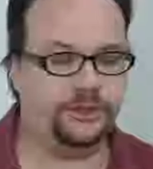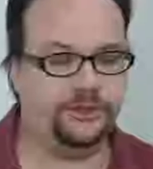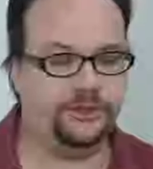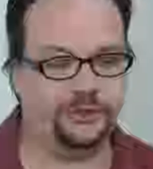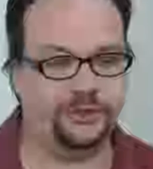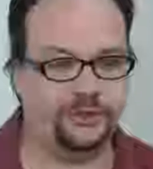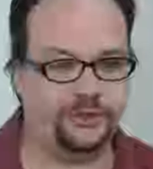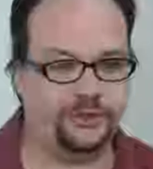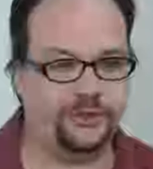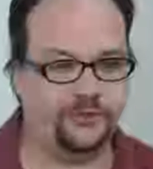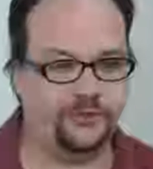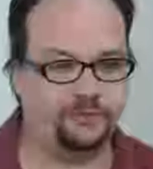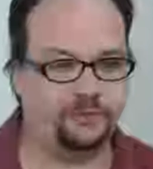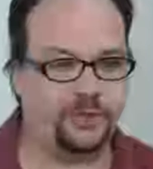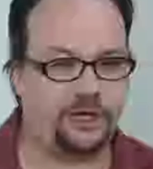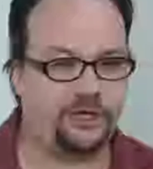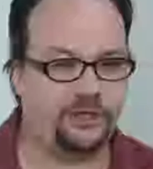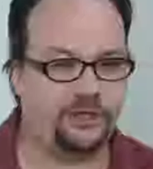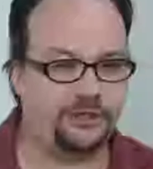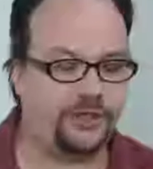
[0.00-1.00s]
you're a
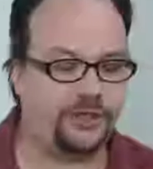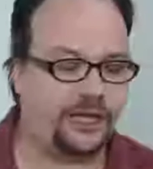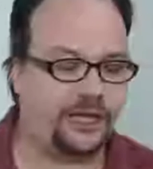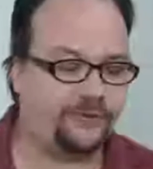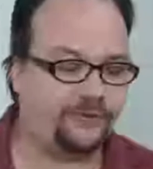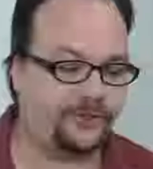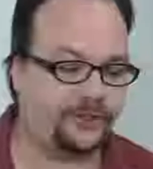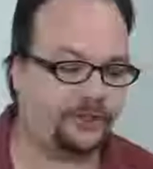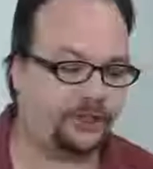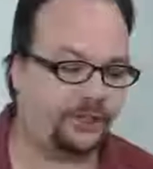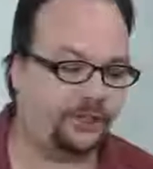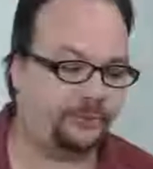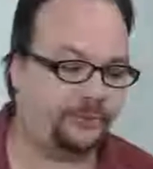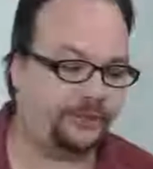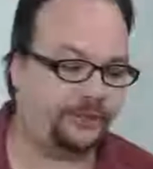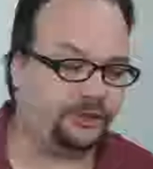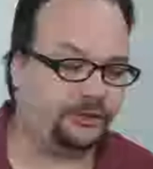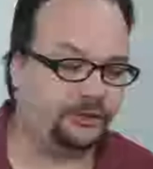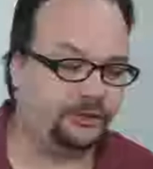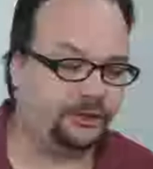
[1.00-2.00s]
goofball. You have it
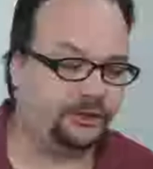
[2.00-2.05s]
coming.